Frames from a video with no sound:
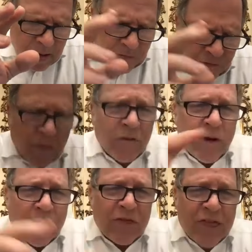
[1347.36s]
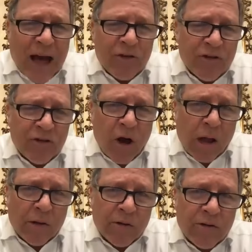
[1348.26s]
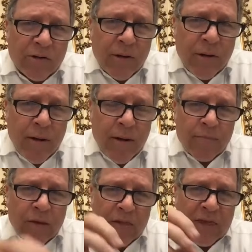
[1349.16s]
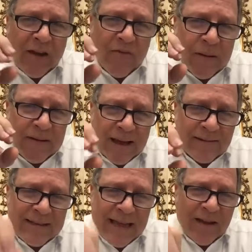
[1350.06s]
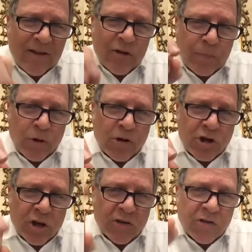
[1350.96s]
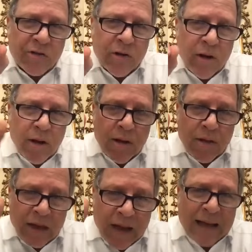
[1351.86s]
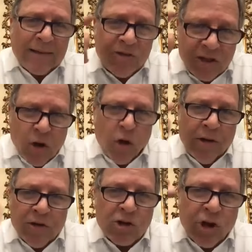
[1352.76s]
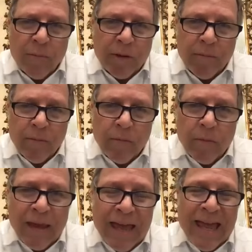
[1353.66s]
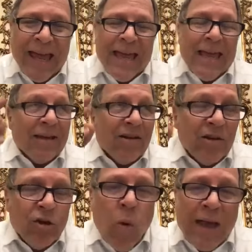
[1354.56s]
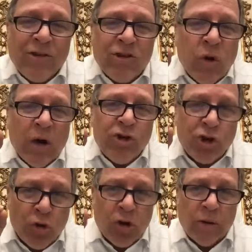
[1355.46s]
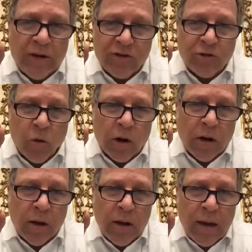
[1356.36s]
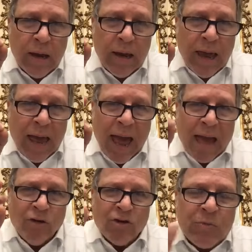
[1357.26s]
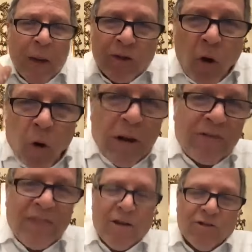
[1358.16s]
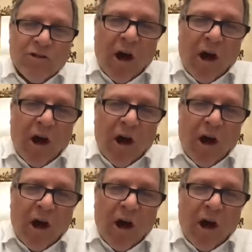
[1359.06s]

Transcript: If you have you have a thousand dollars that have been designated to purchase the chatas, the ol, and the shlomi. you went to a jewelry store and you spent the whole thousand